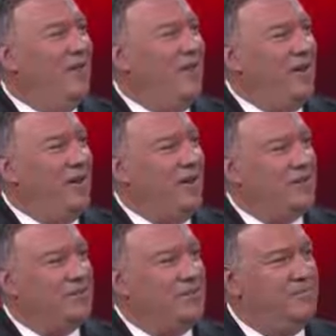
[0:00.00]
40
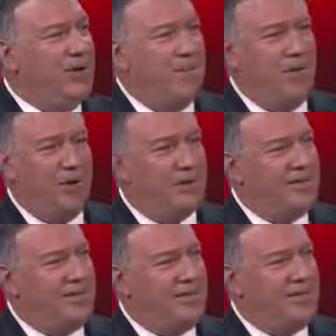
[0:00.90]
years,
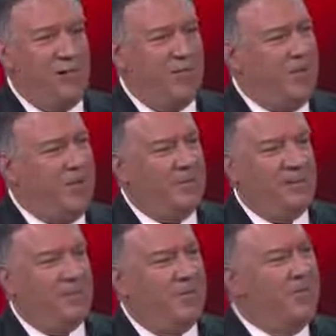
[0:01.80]
bipartisan, Democrat and
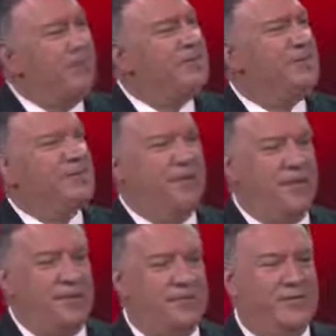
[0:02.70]
Republican, 40 years of
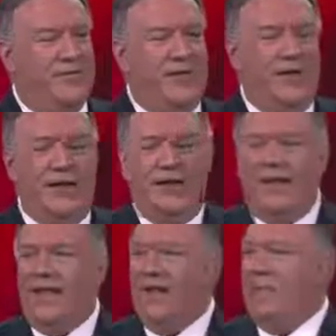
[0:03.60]
failure.
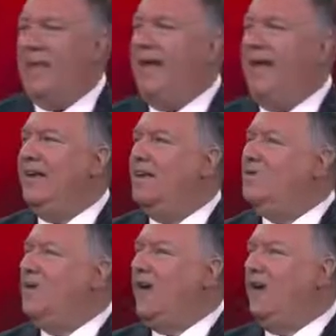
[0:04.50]
Letting made
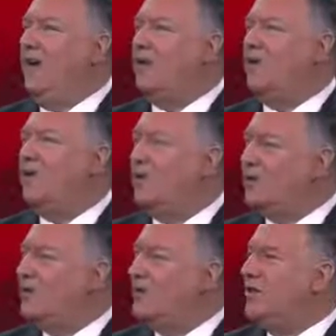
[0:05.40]
in China
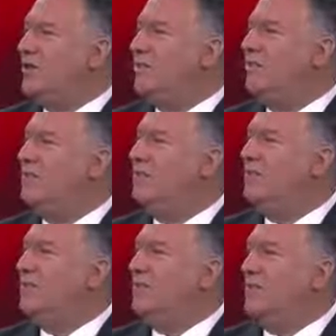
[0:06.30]
crush us
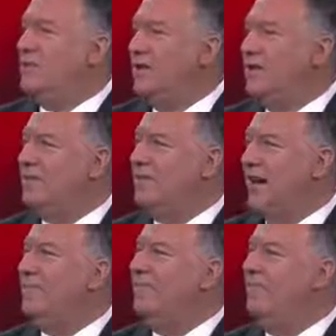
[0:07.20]
was going to
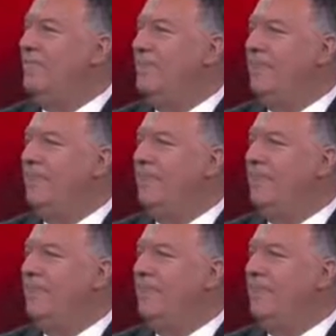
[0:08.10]
stop.